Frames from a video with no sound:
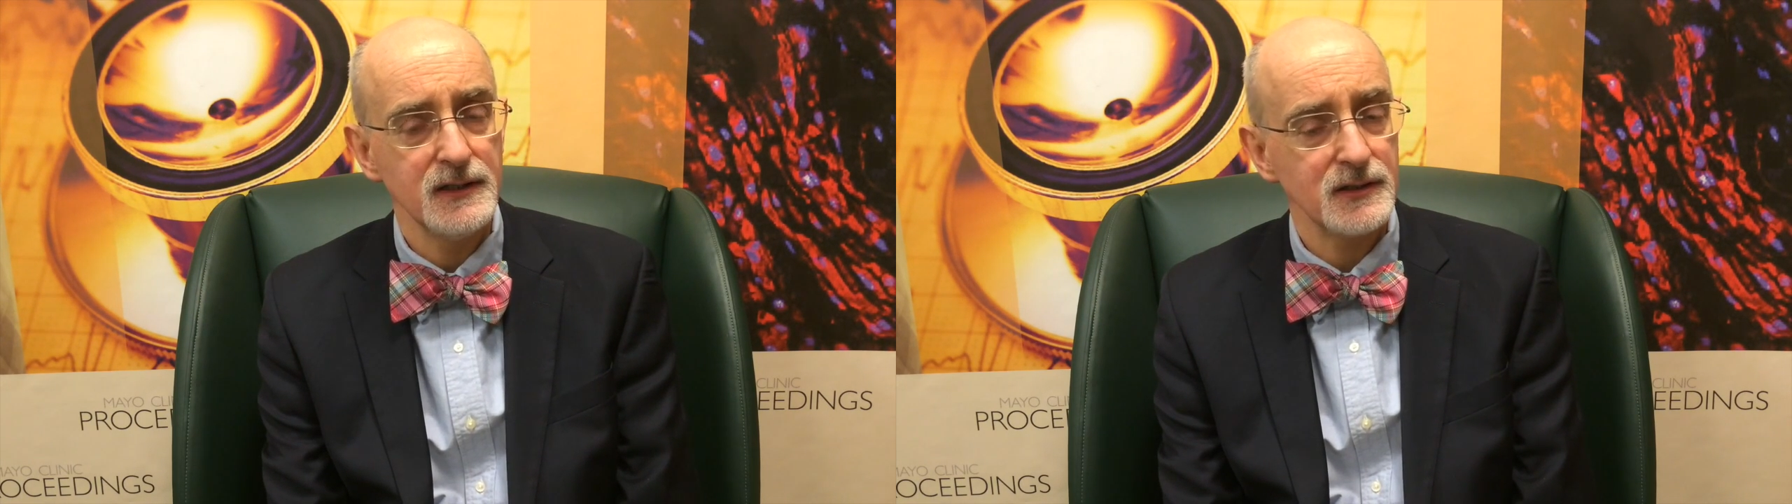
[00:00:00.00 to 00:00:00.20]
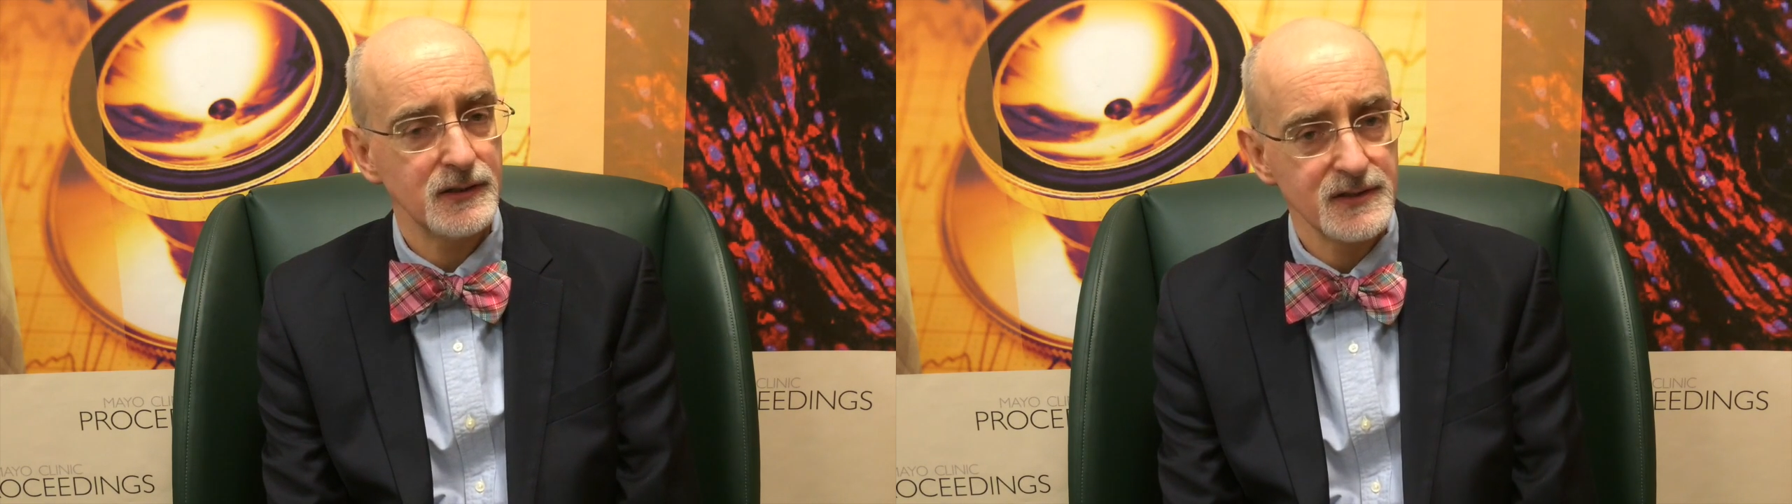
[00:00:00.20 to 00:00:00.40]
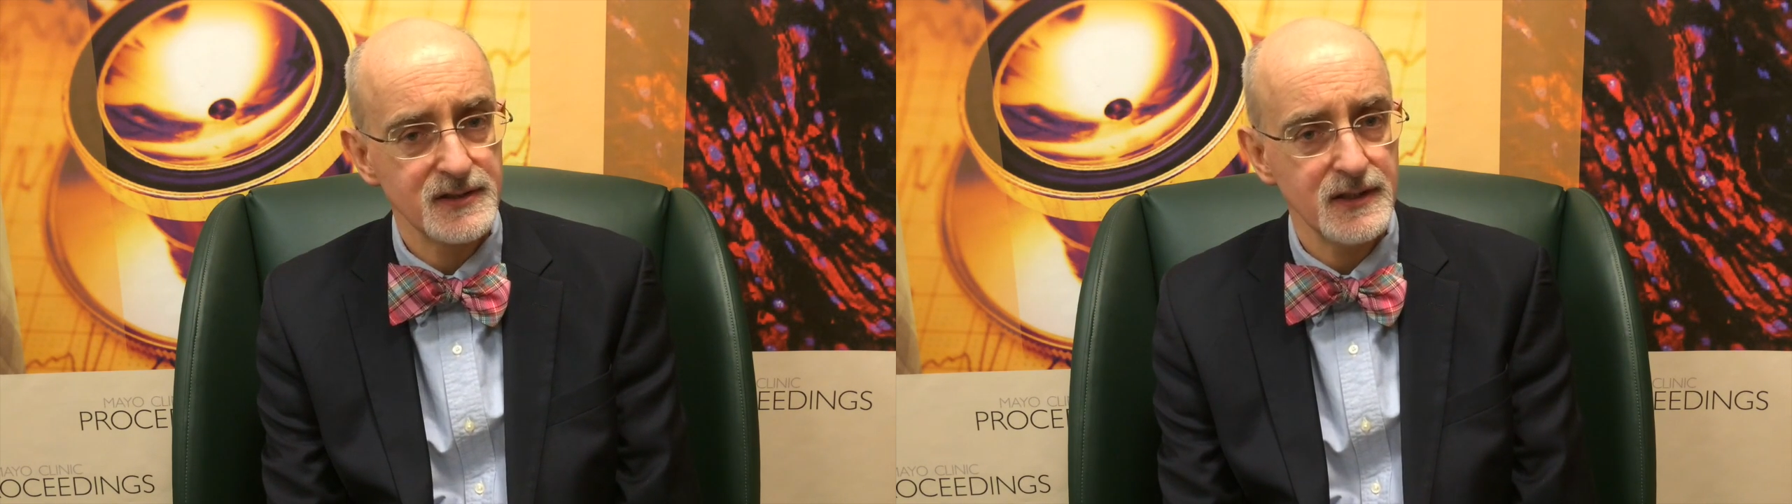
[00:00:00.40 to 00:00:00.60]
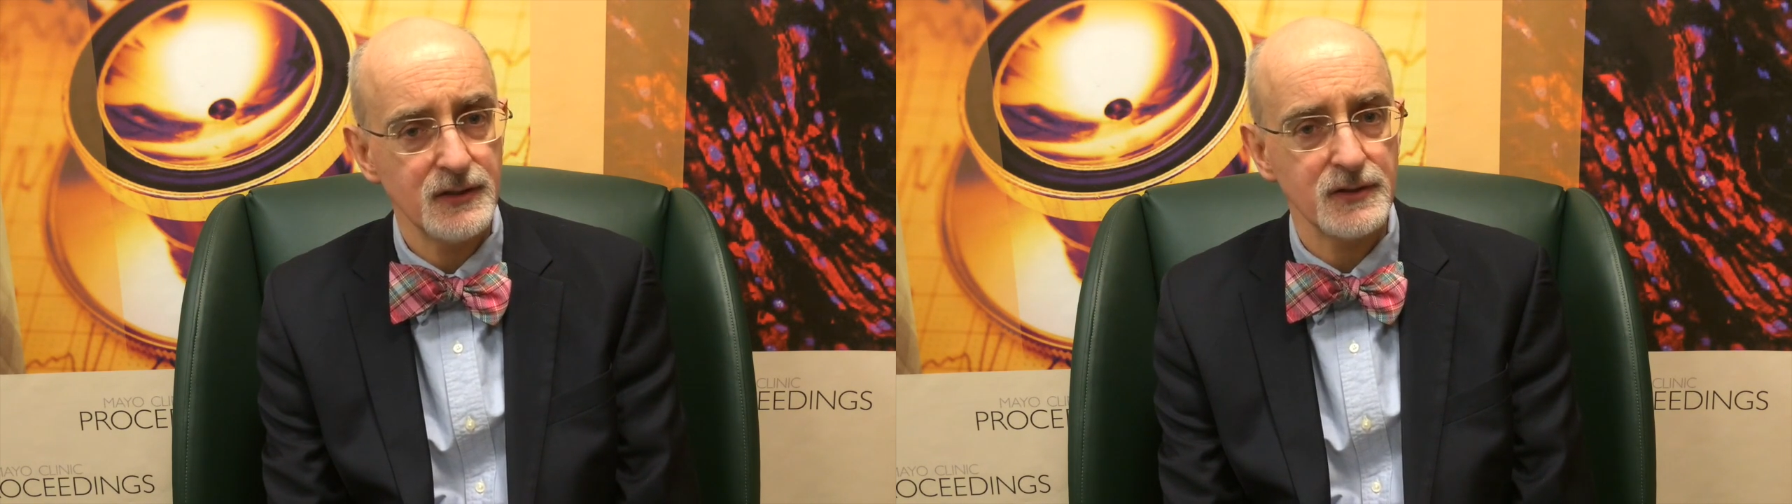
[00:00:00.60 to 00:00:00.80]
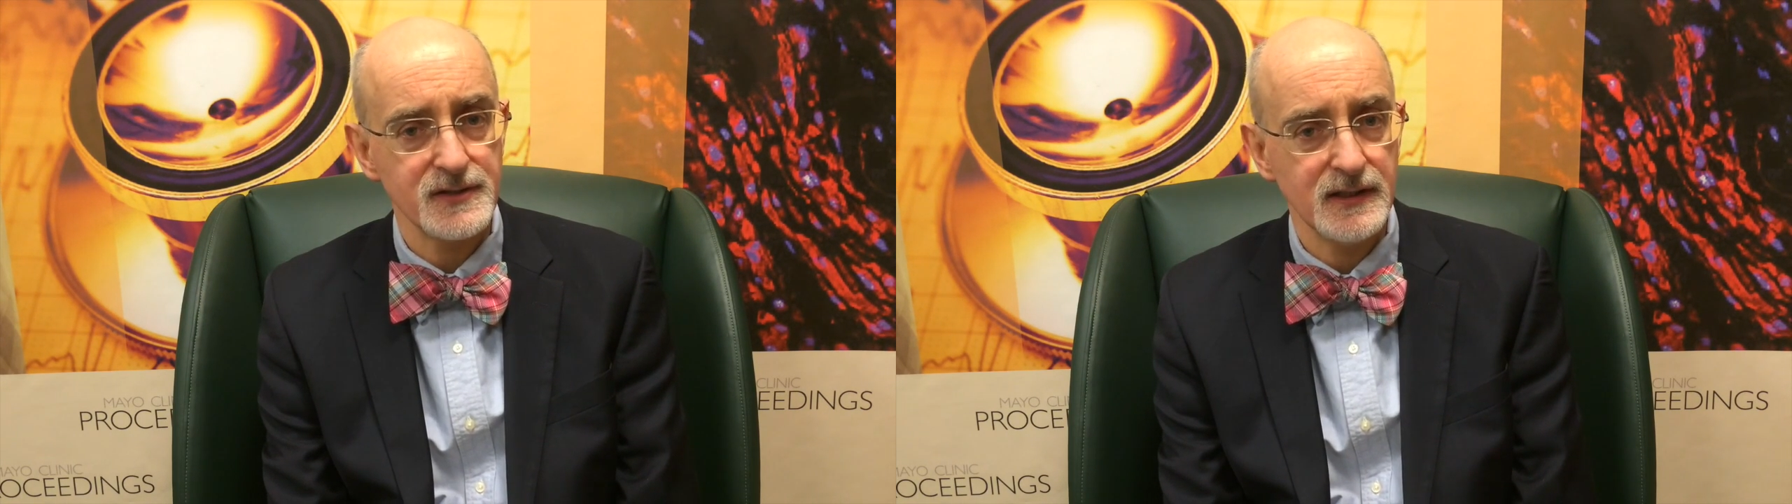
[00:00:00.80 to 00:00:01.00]
to
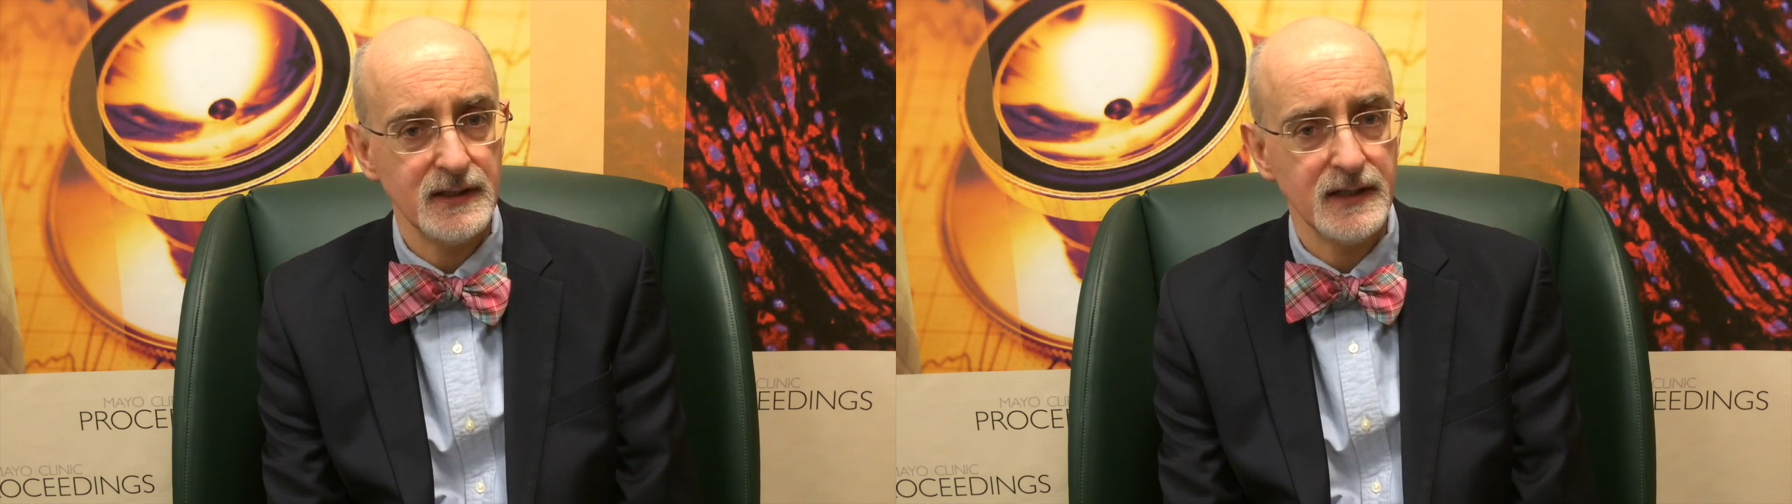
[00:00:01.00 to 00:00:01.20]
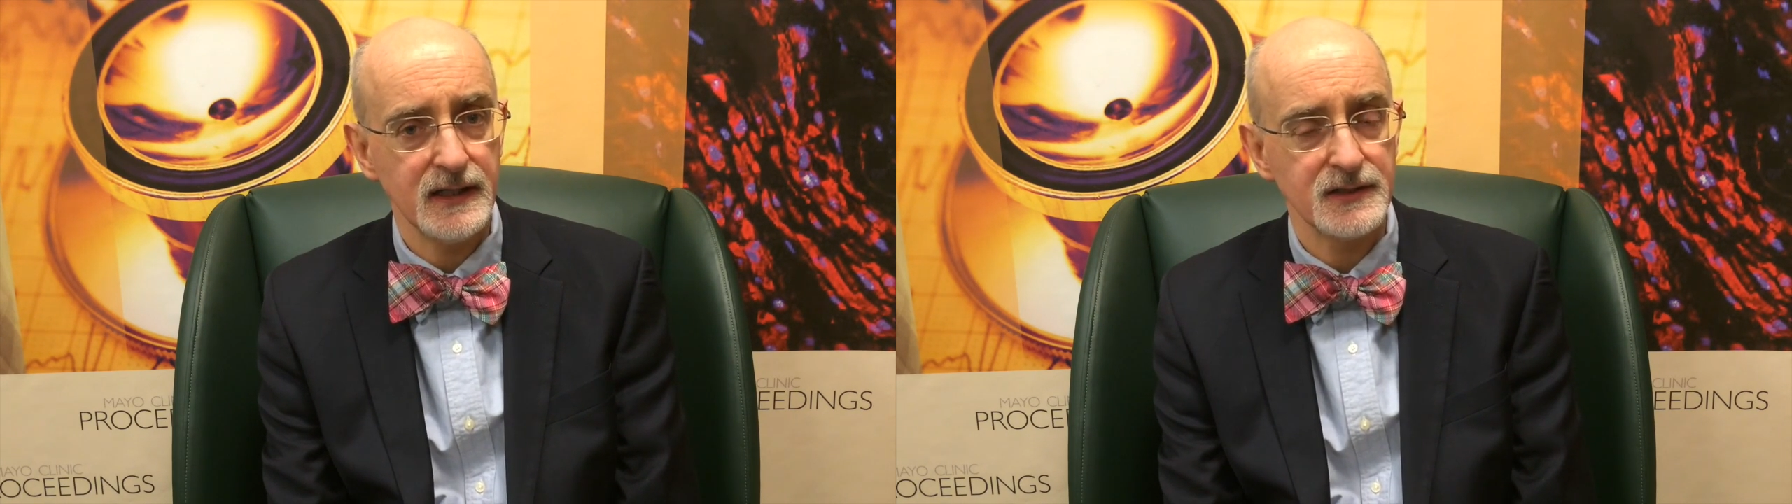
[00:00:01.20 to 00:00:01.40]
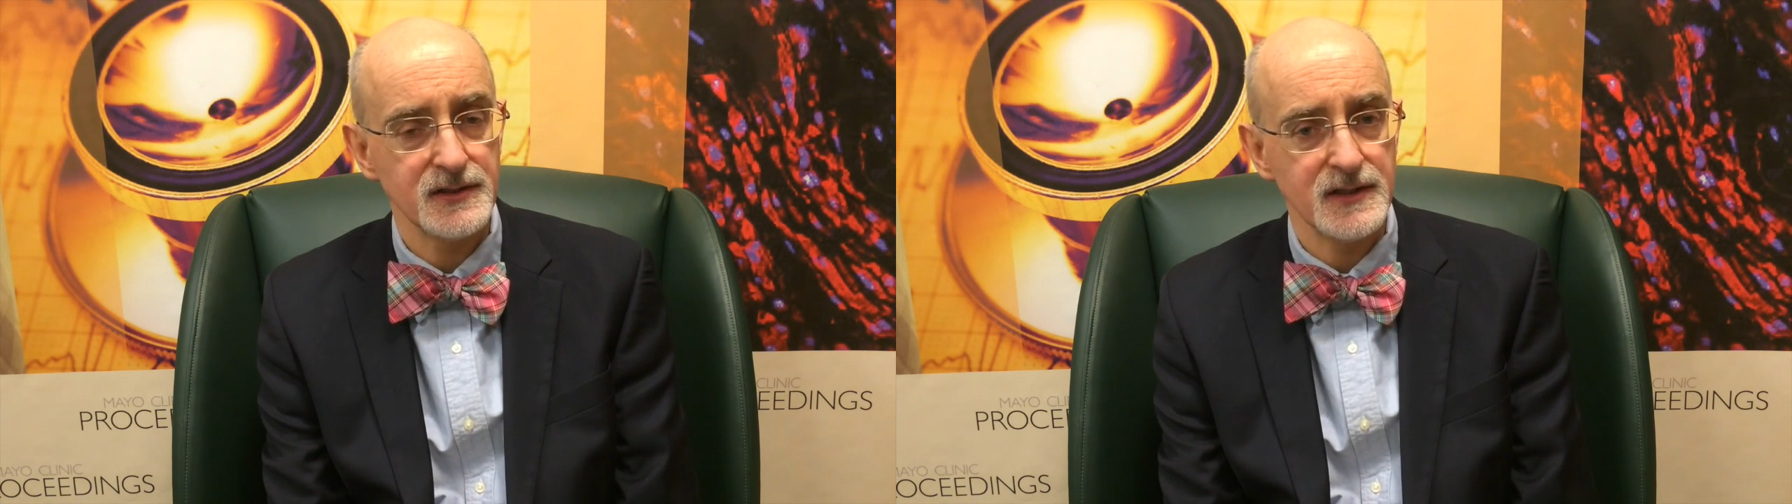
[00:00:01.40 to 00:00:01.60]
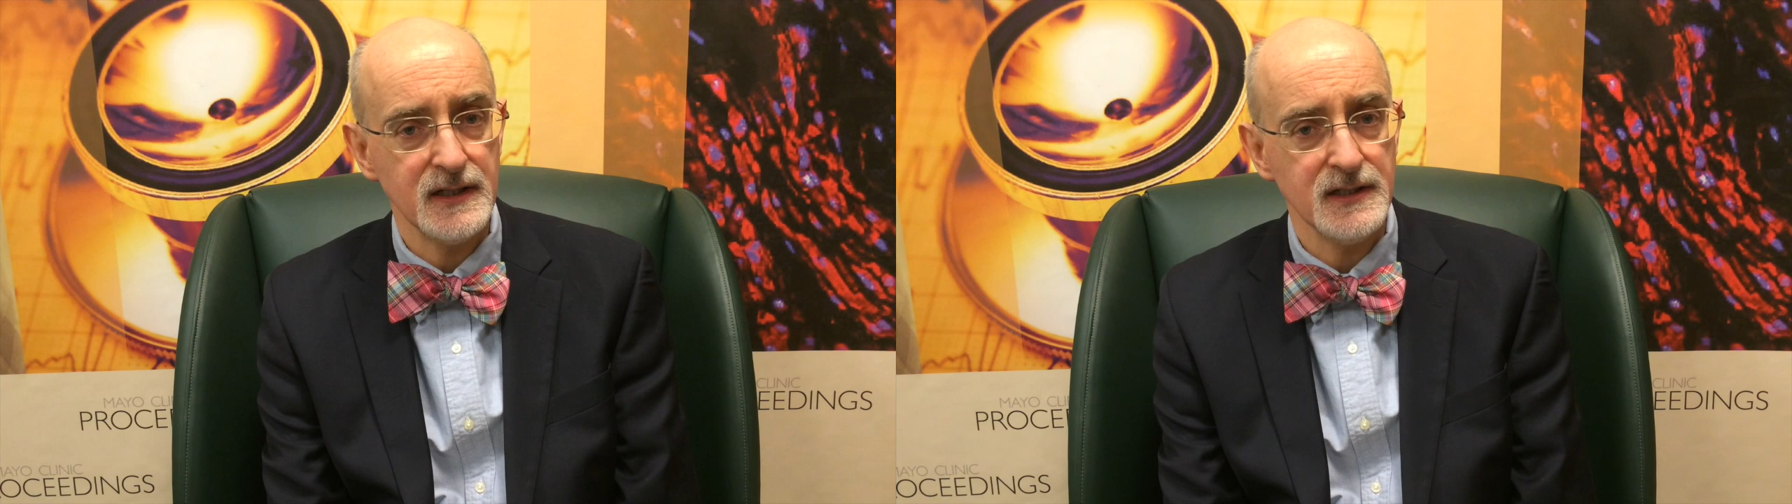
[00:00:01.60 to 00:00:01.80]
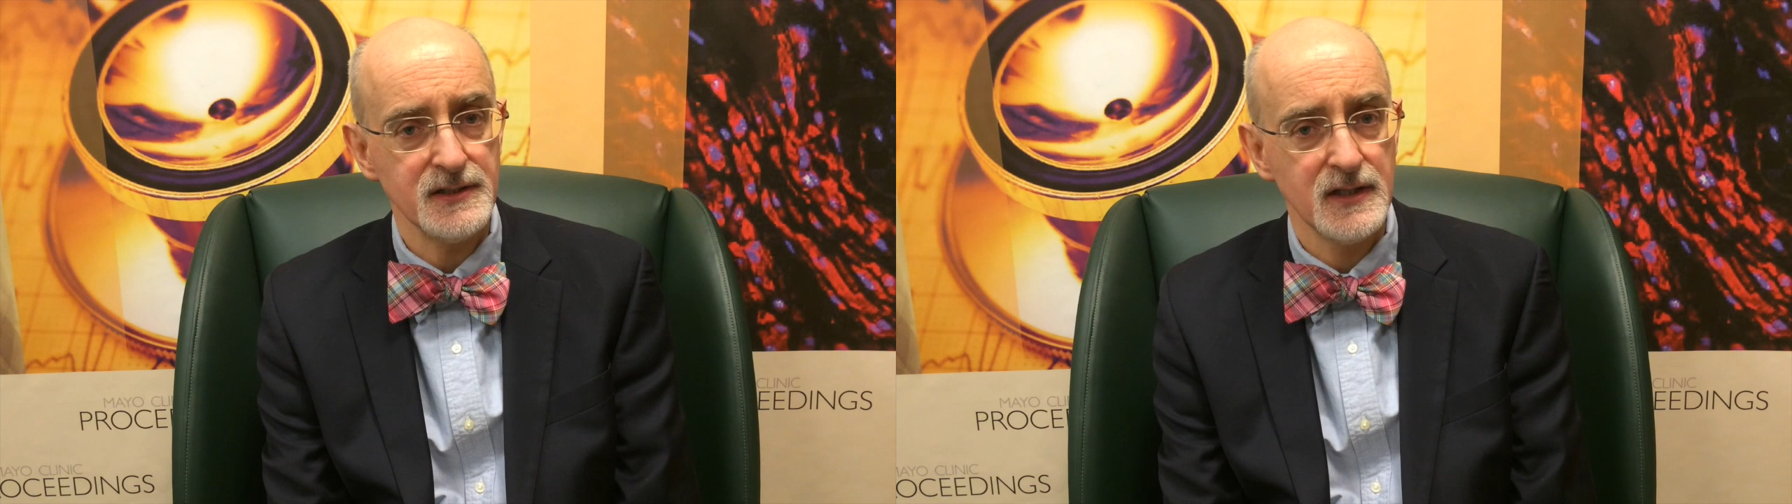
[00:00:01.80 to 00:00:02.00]
consider celiac
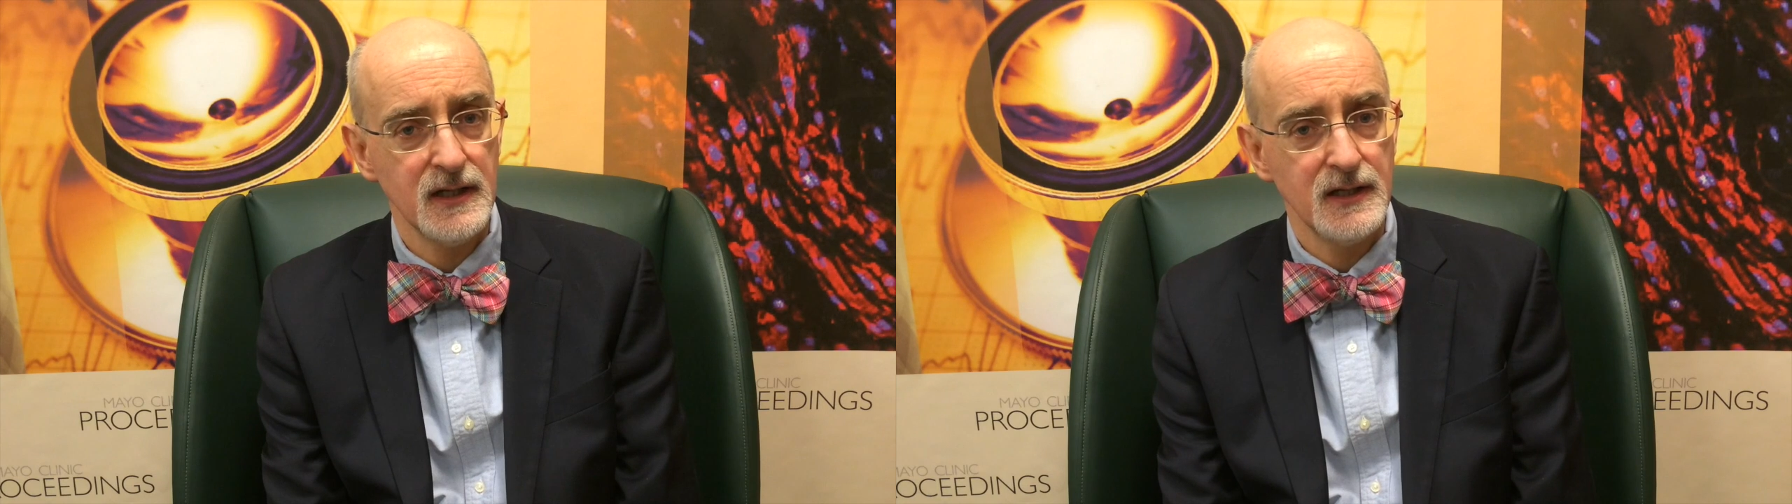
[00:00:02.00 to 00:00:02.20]
disease,